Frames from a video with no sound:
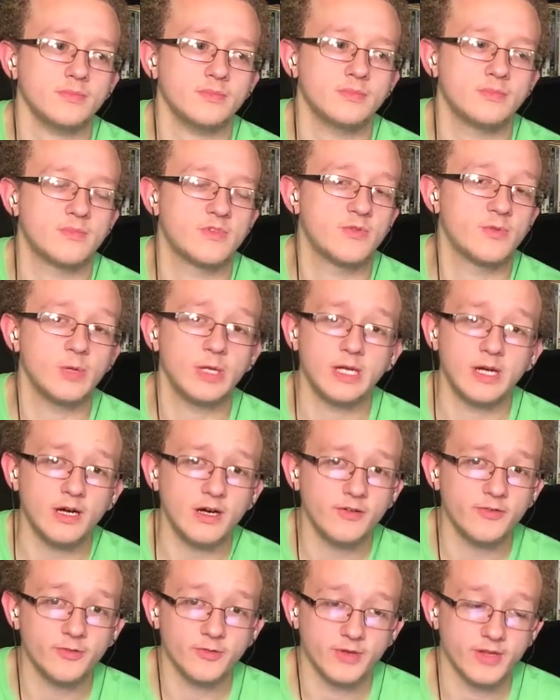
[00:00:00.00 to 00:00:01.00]
it's really
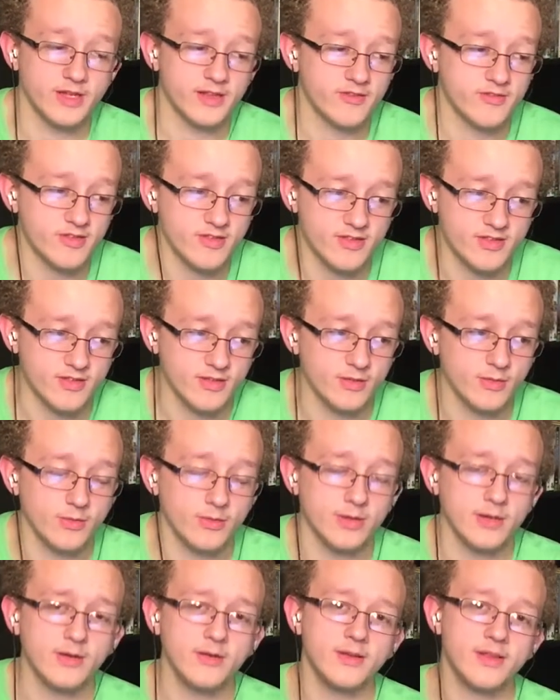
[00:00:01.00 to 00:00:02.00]
awful. It's just, you
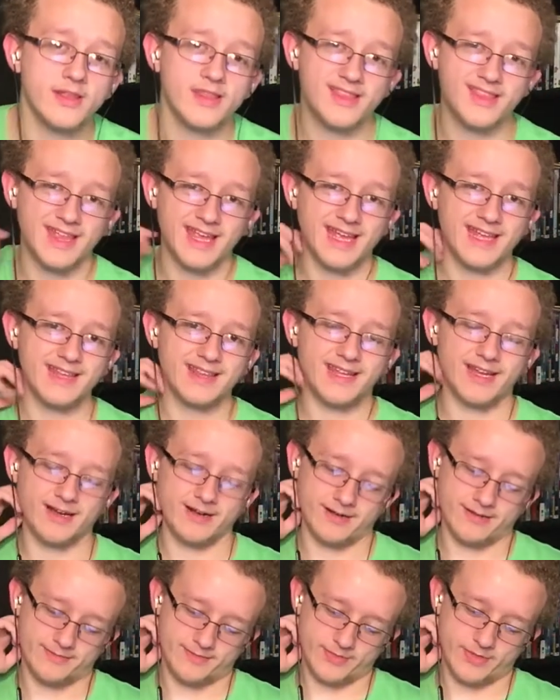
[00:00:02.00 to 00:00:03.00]
literally stand
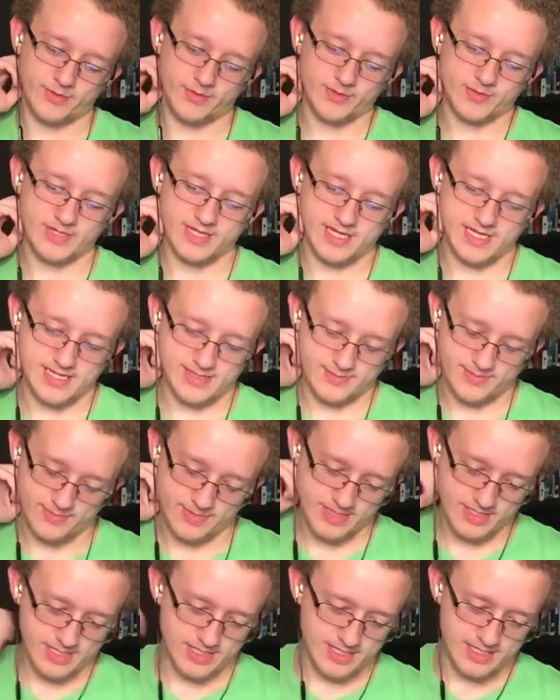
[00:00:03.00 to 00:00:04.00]
there the whole time.
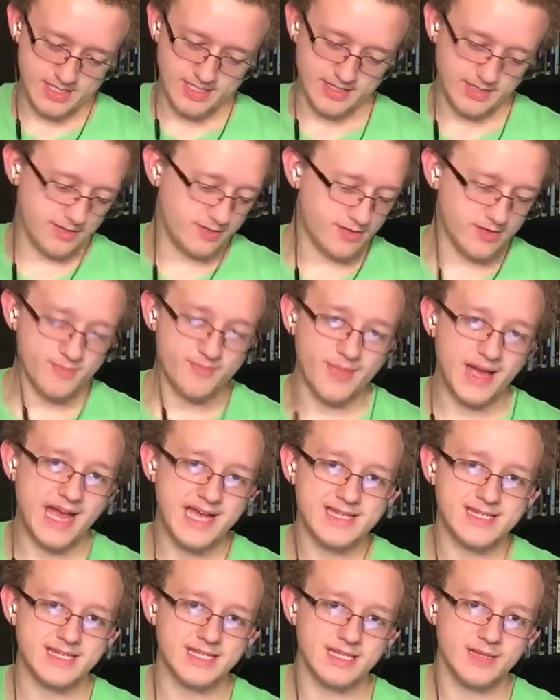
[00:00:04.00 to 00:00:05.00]
You're just
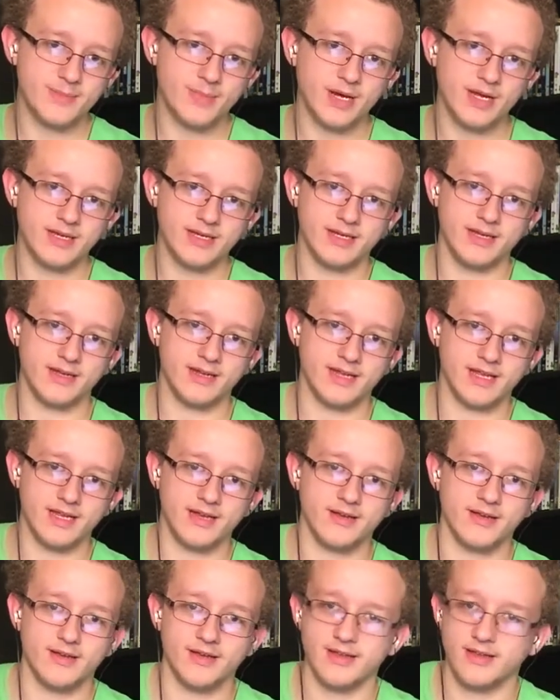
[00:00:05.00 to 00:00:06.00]
mashing the button. It
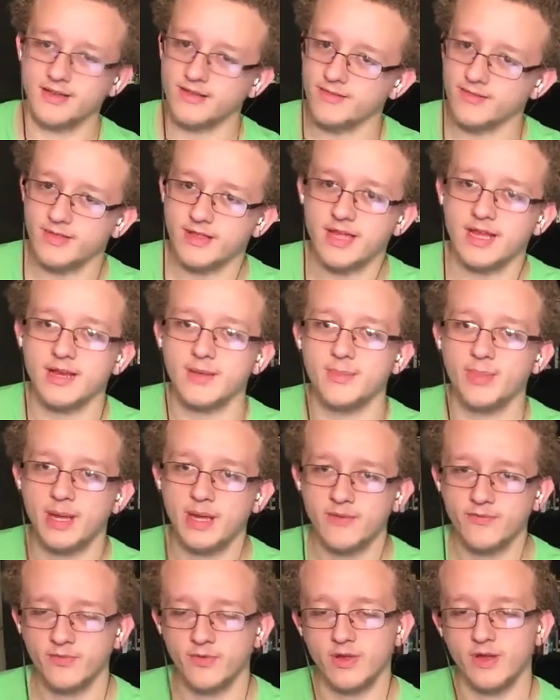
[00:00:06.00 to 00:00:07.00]
kind of, it was kind of
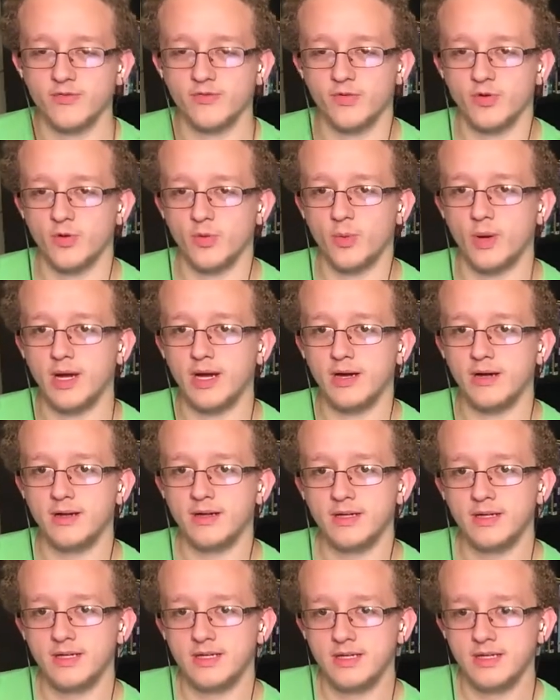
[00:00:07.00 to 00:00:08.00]
painful after a while.
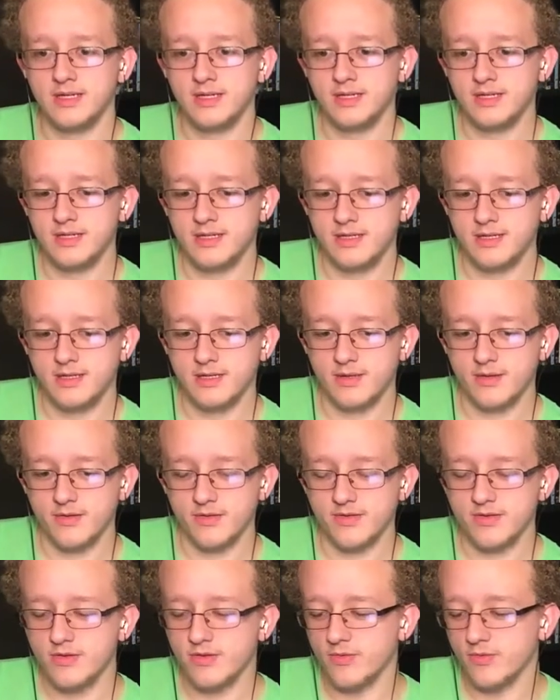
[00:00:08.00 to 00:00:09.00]

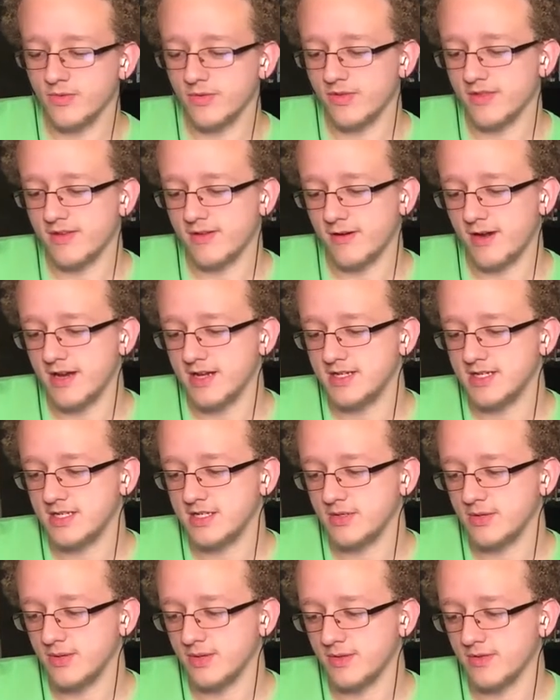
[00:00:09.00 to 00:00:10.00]
There's no real strategy
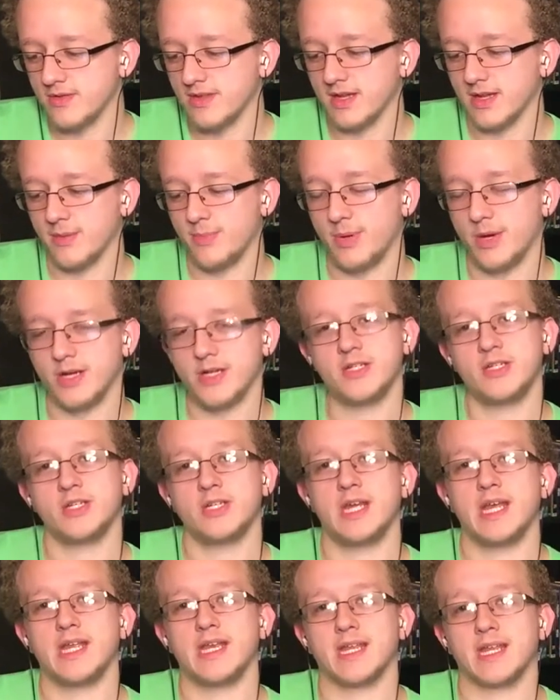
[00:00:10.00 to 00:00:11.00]
to it. There's like a punch
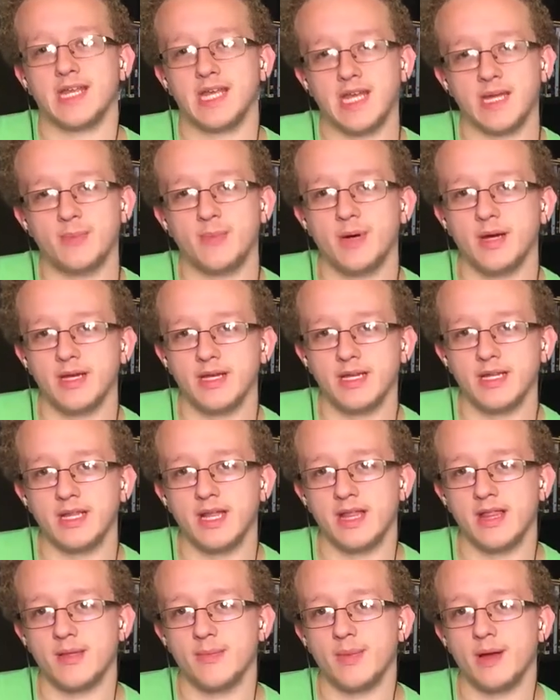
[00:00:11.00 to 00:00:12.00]
and a kick button, and
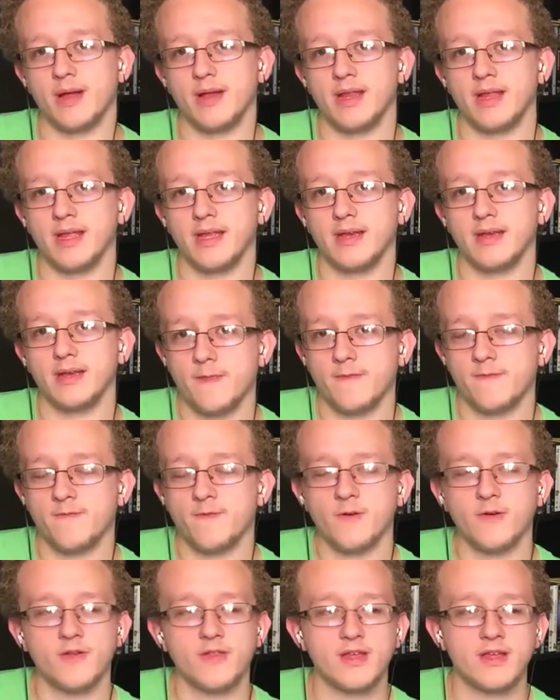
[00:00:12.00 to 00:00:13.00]
that's about it. As
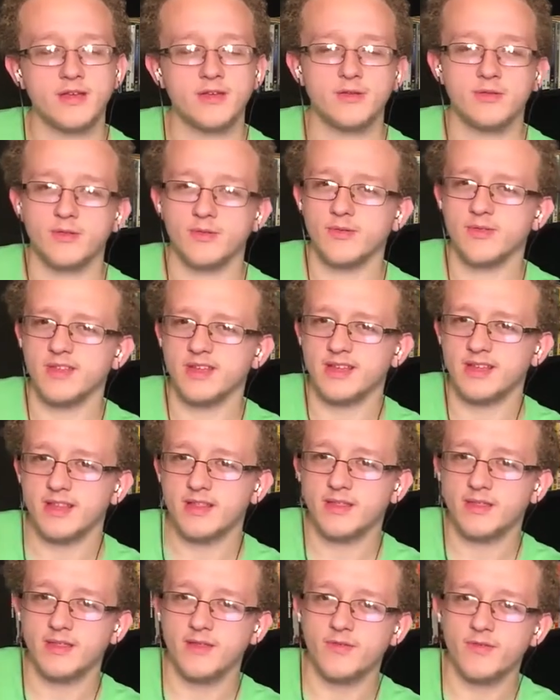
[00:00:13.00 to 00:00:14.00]
far as I knew, there was like
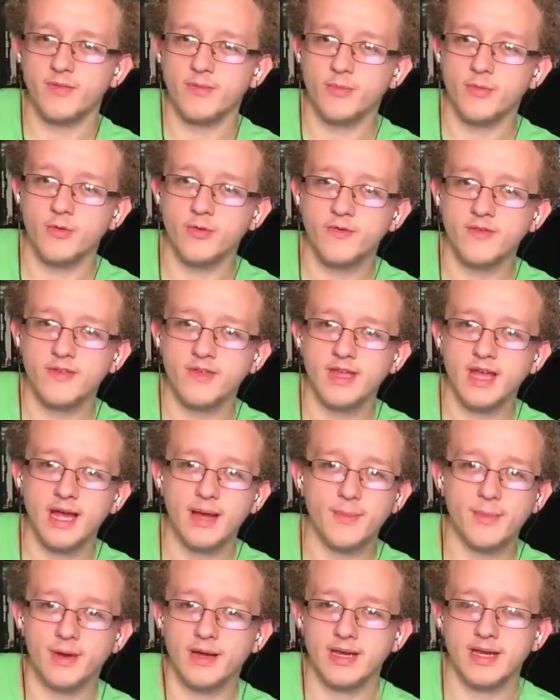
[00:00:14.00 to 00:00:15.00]
these different moves you
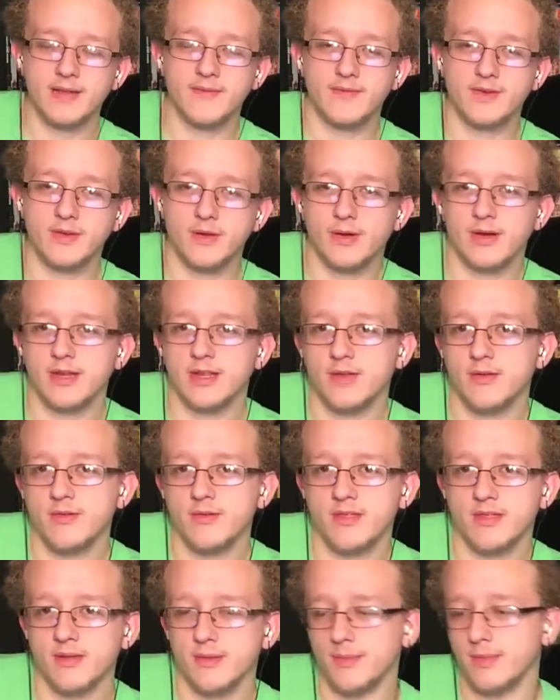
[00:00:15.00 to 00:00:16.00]
got, but I didn't even know how to
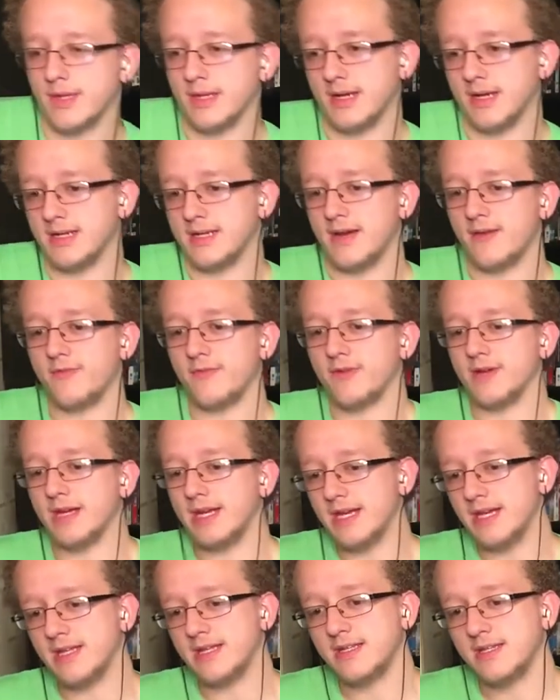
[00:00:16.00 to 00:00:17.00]
use them, and I never
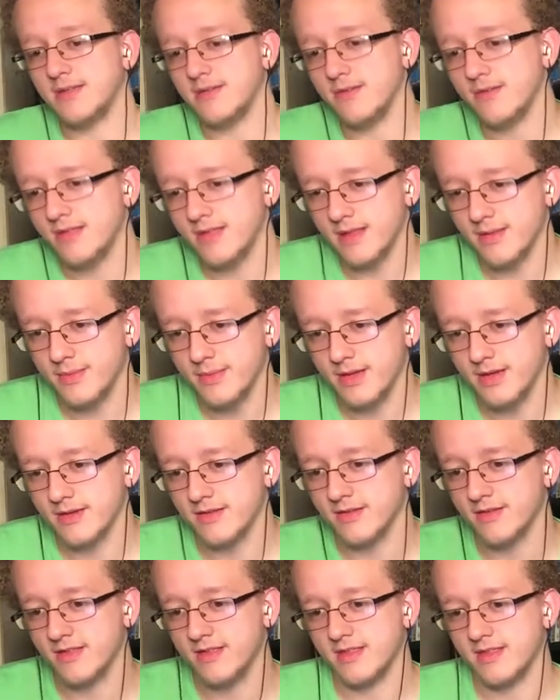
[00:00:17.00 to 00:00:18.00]
needed to use them. I
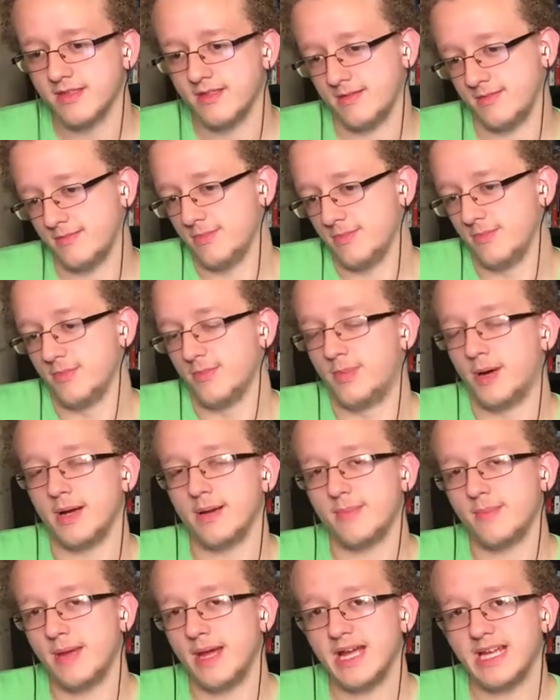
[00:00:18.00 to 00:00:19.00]
just
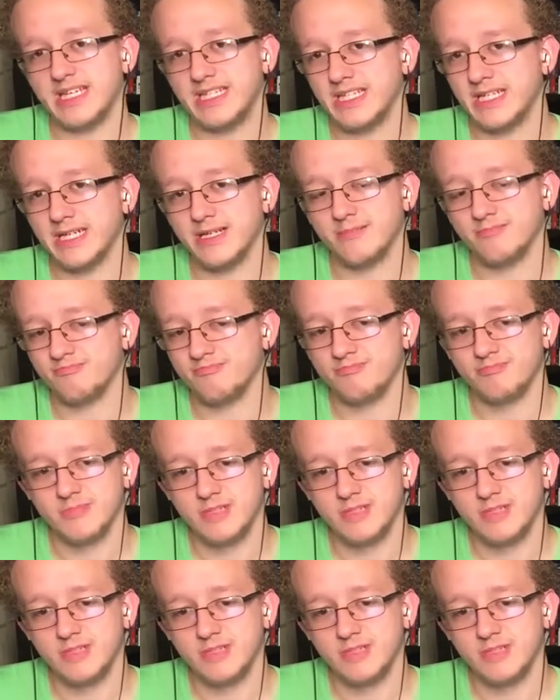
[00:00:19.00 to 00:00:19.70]
button mashing.